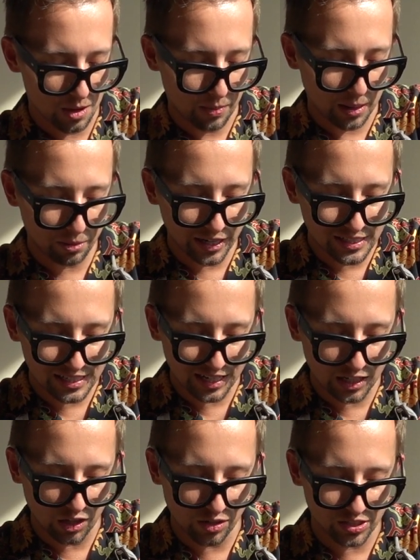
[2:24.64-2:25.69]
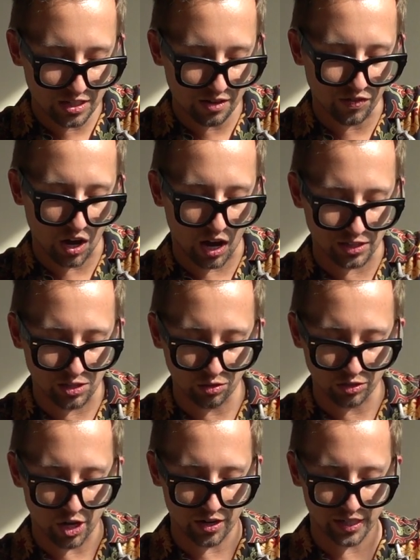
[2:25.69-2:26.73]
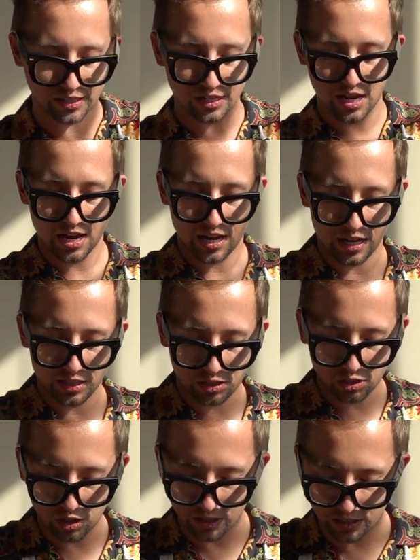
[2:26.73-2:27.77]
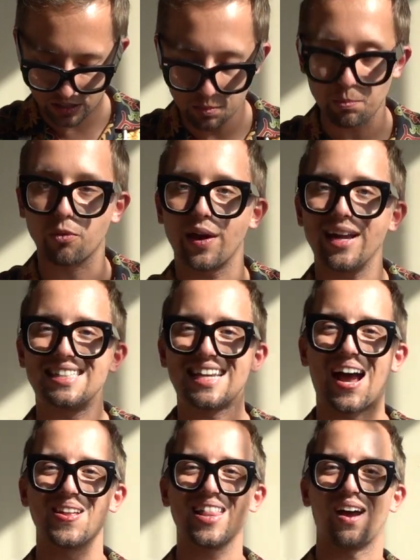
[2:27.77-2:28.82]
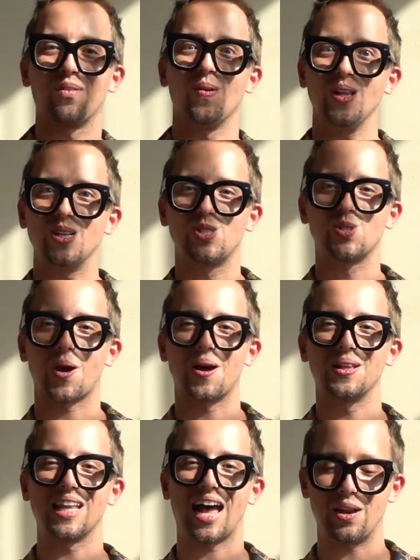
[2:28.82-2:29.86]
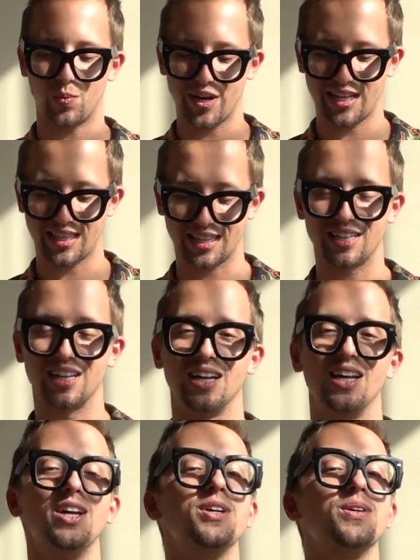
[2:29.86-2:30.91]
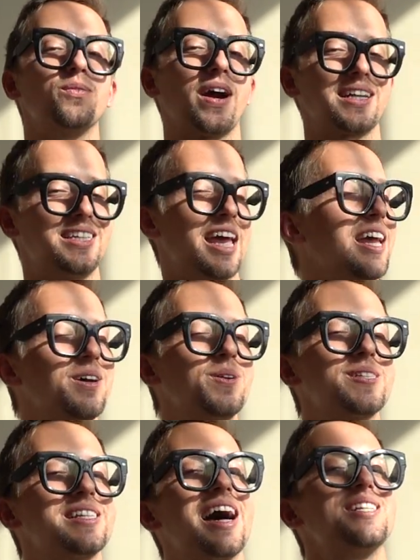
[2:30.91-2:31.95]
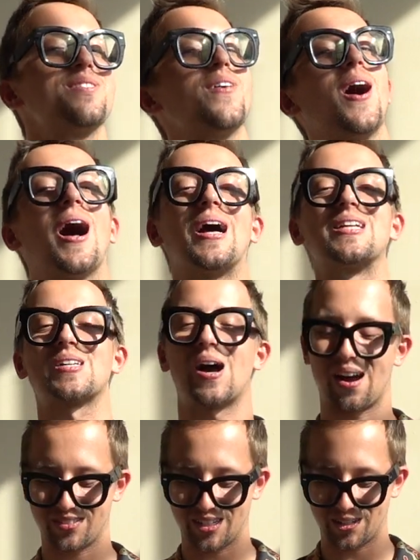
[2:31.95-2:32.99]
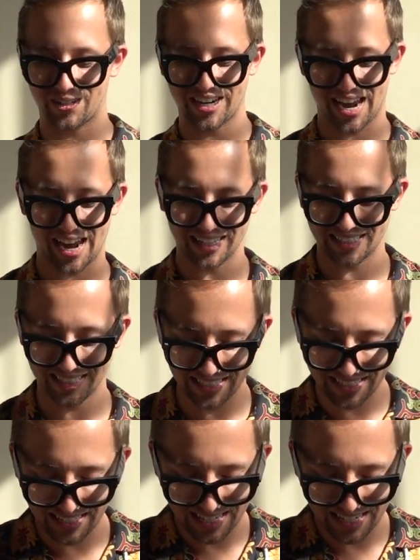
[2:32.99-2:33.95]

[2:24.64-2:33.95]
By placing it close to the vase, you'll notice it starts to break down that really strong line weight that the rectangle-sized vase often creates.